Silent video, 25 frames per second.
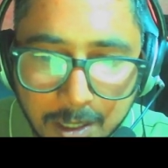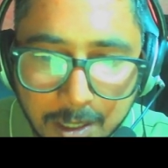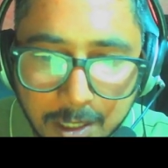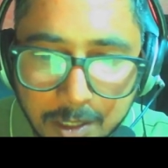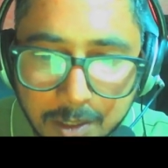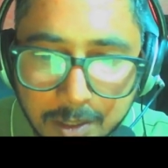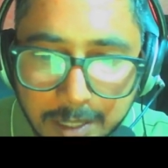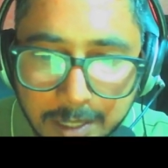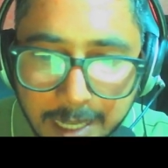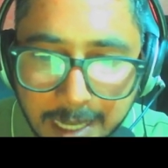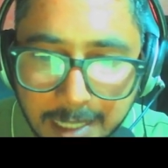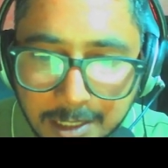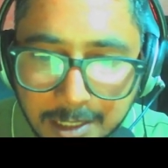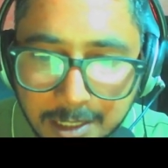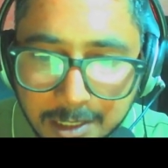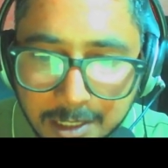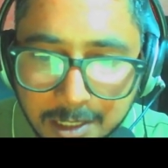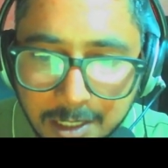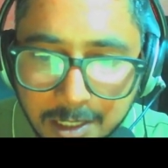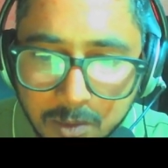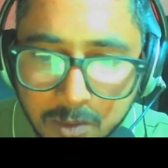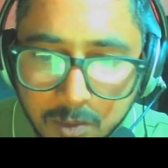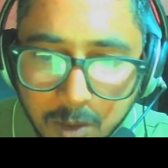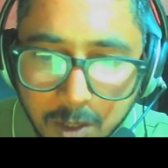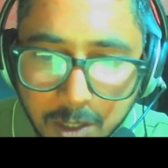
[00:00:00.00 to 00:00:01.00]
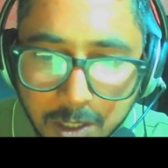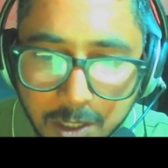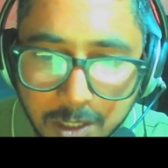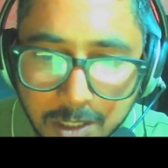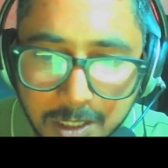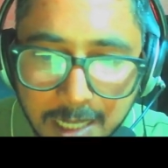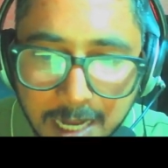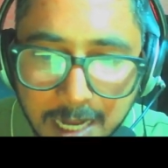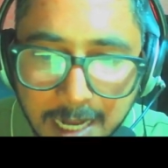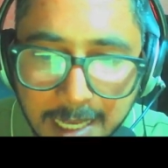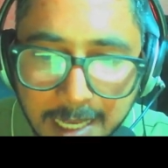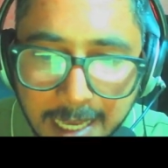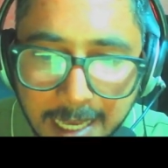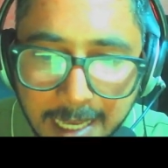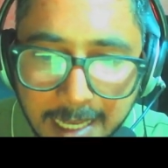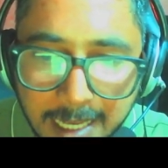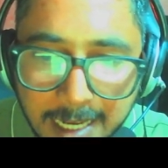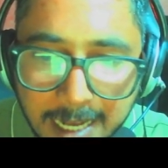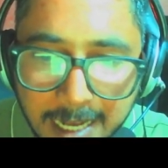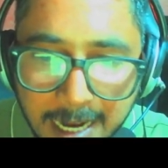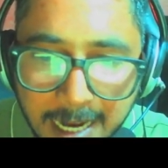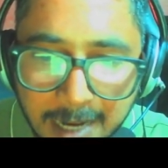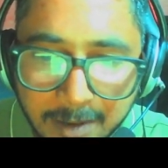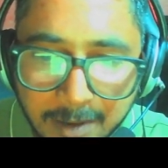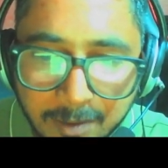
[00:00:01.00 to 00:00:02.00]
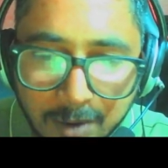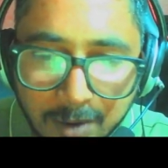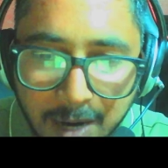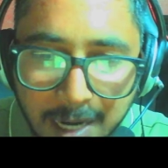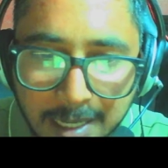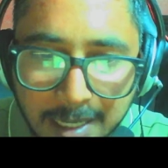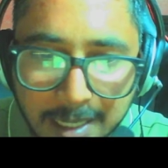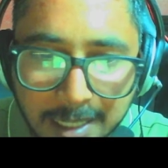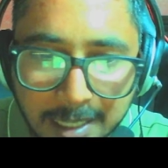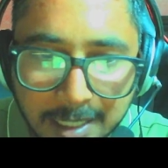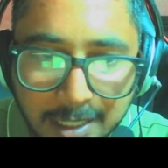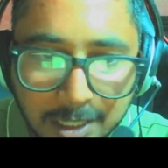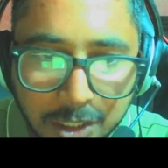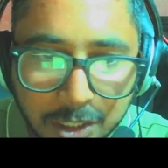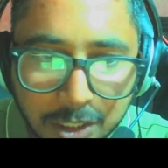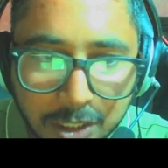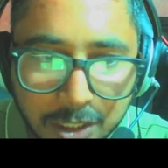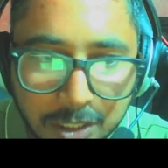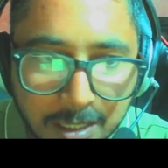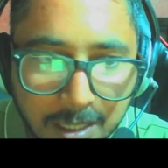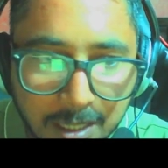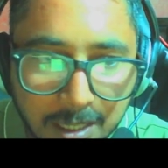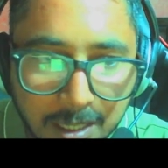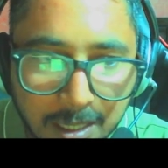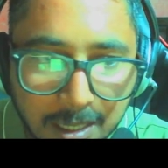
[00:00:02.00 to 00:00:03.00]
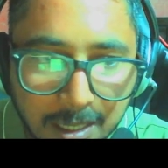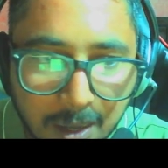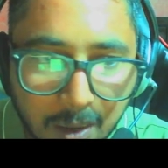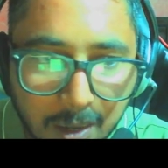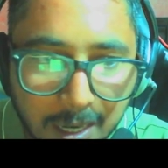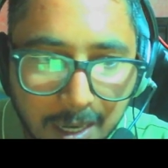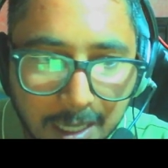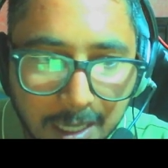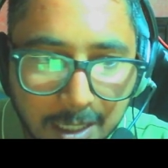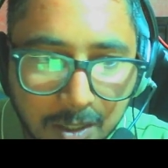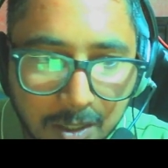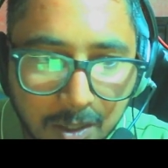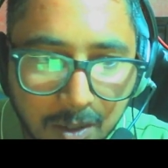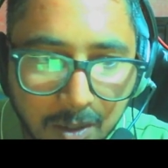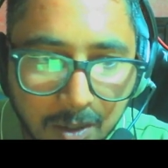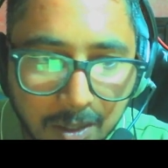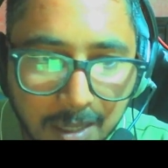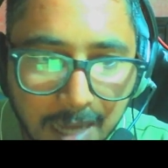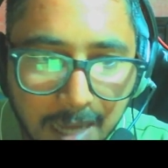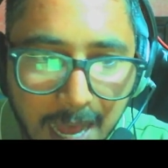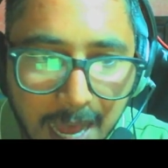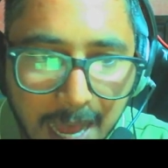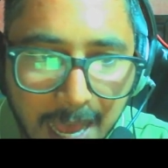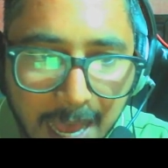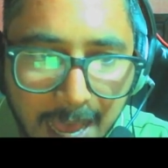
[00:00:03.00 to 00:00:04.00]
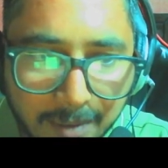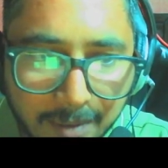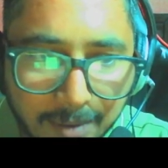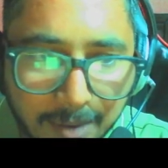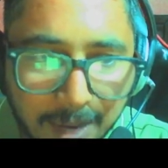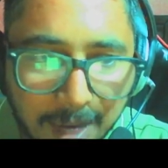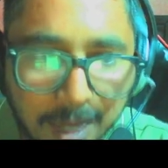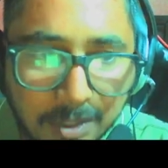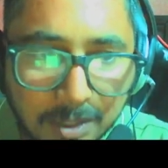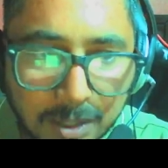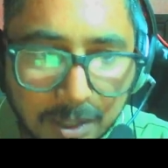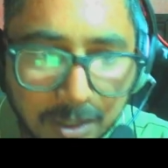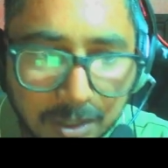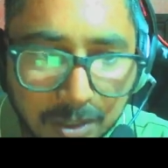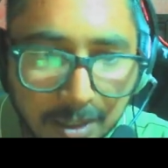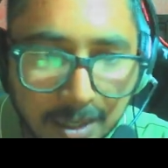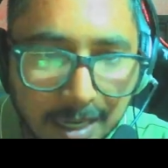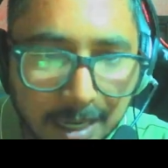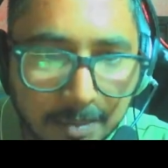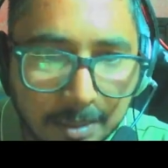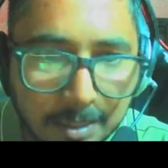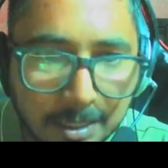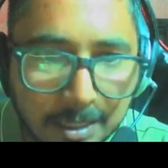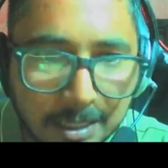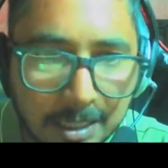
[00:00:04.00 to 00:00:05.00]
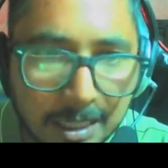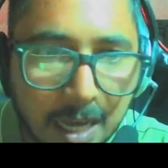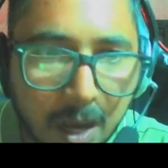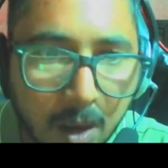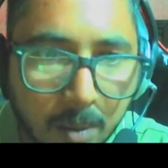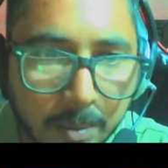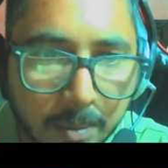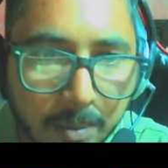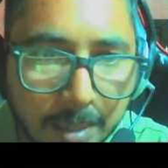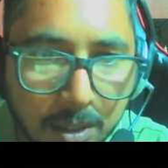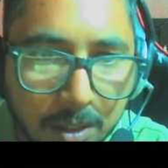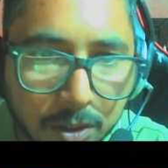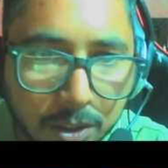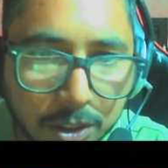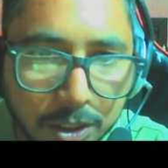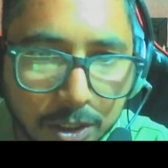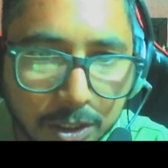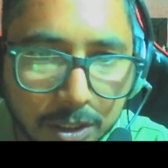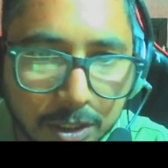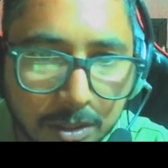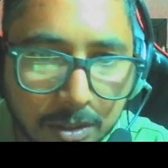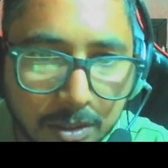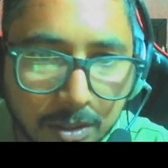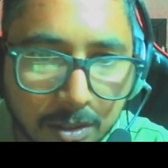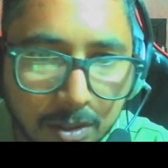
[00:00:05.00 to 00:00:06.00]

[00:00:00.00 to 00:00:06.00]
So yes, this was again an advantage. Now let's look. I have answered. Let me see how many questions.